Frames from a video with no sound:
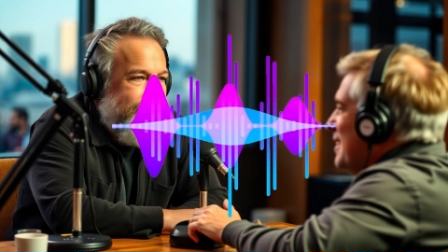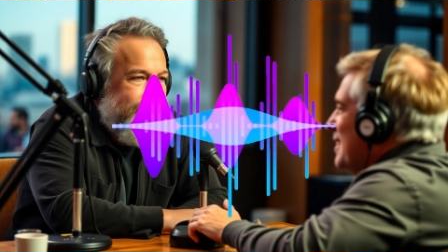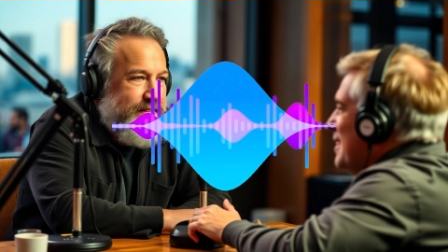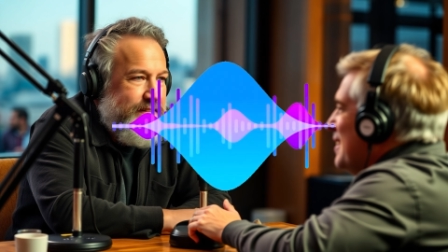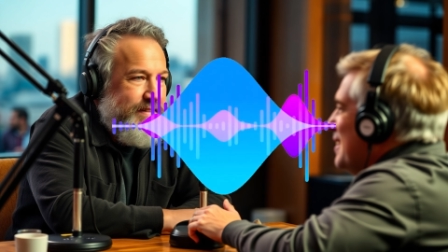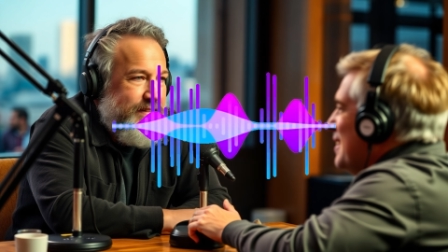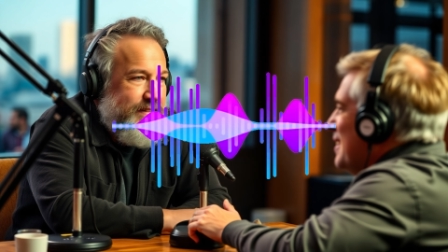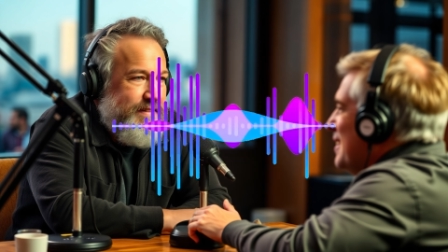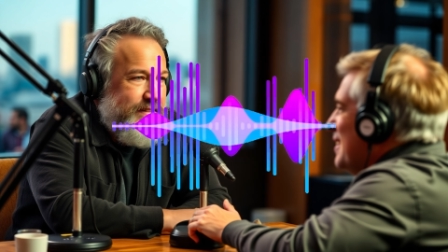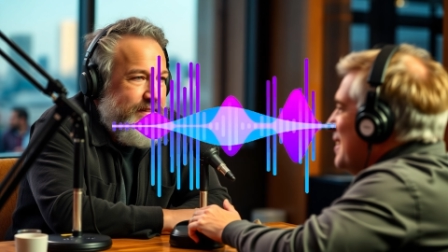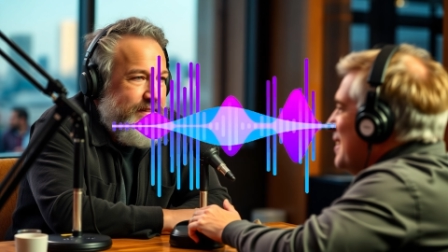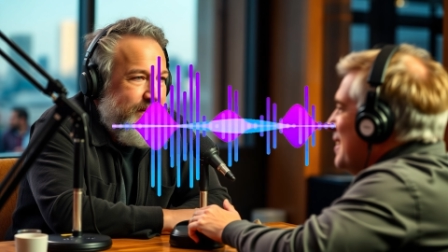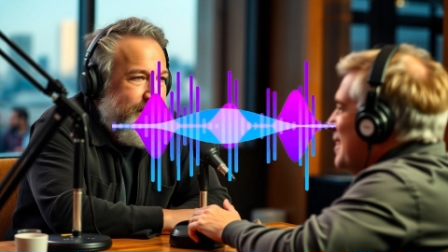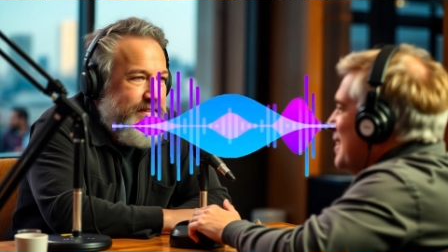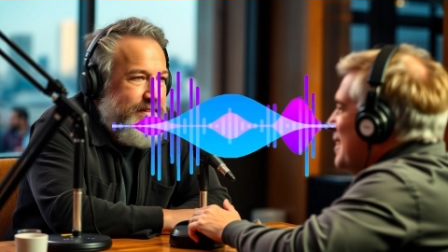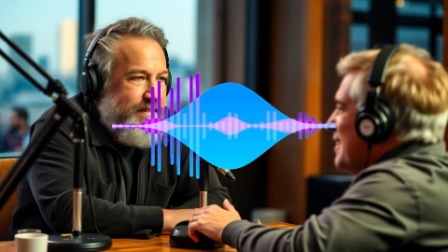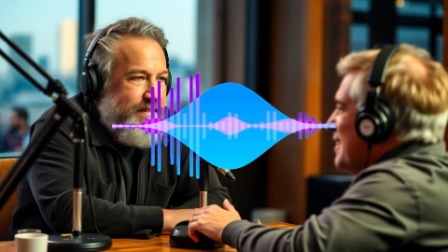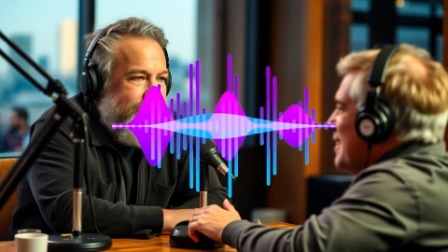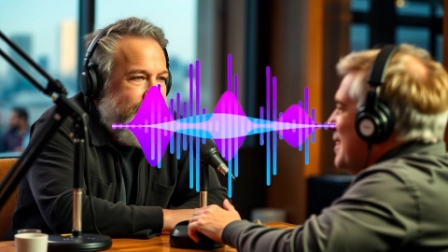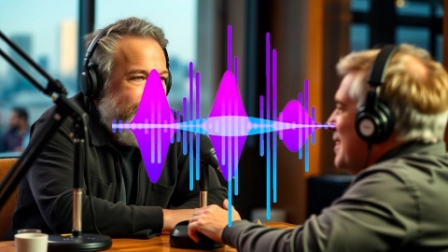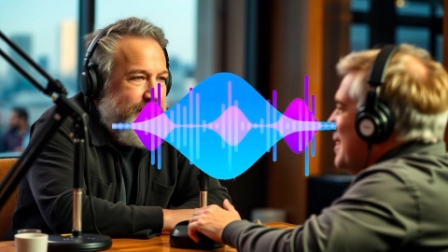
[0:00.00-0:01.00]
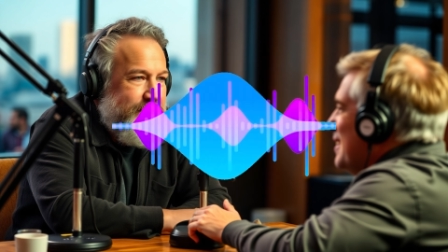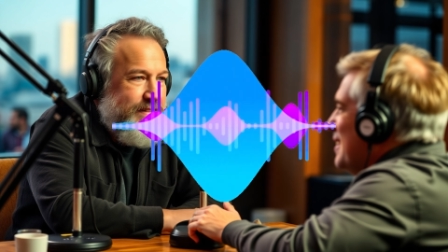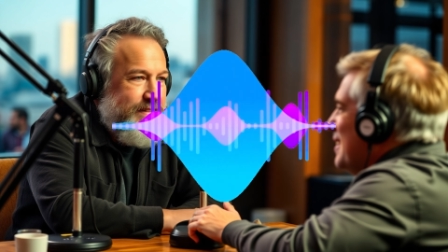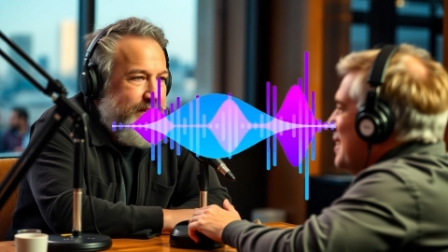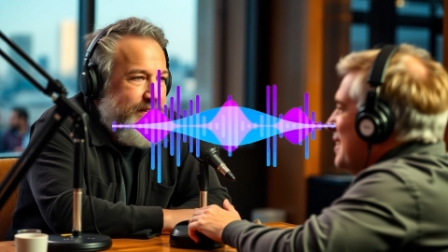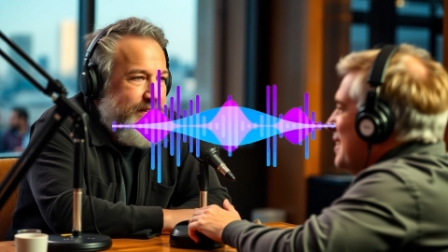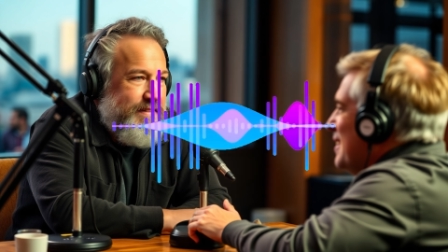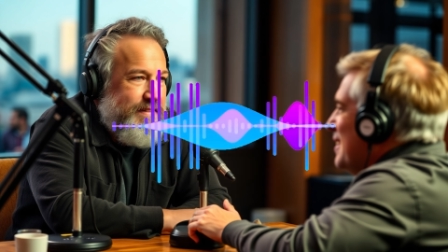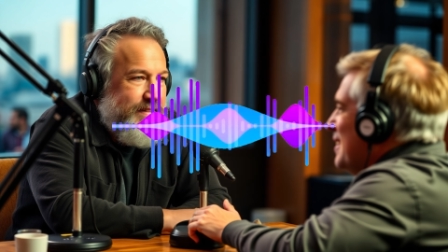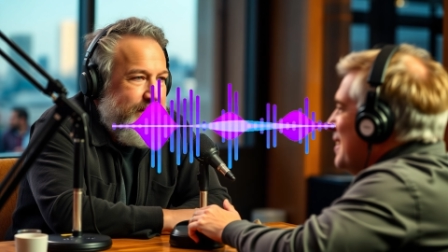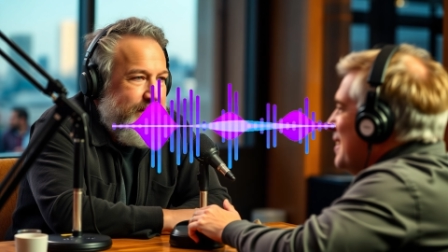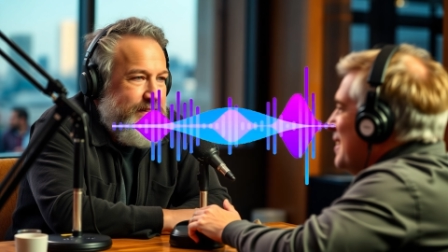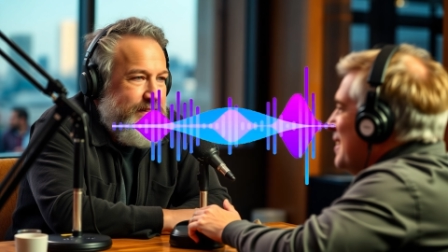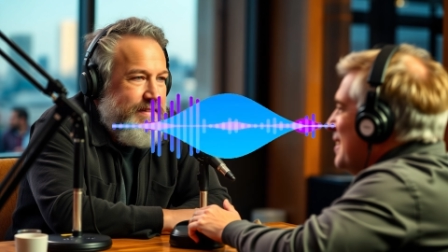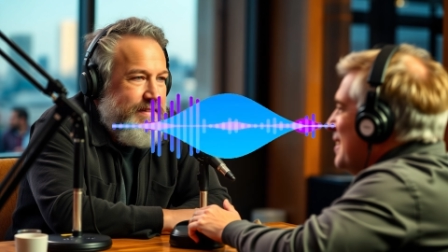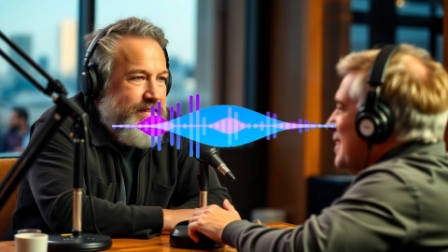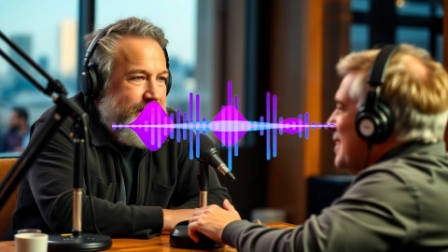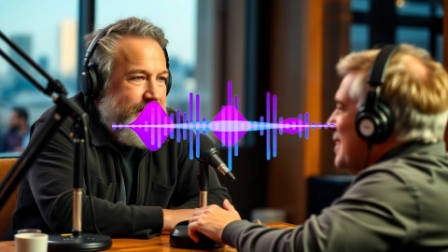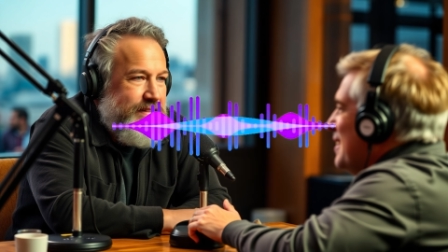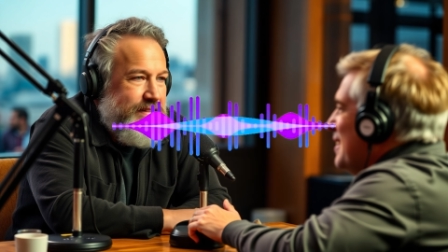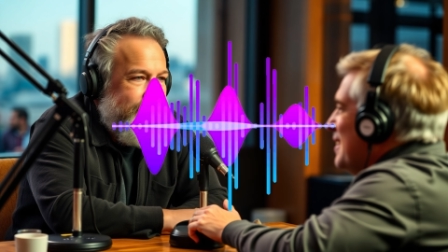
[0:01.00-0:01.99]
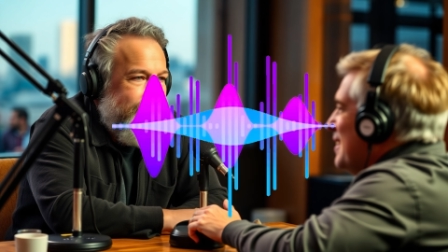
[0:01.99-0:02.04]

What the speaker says: that chess prodigy, right?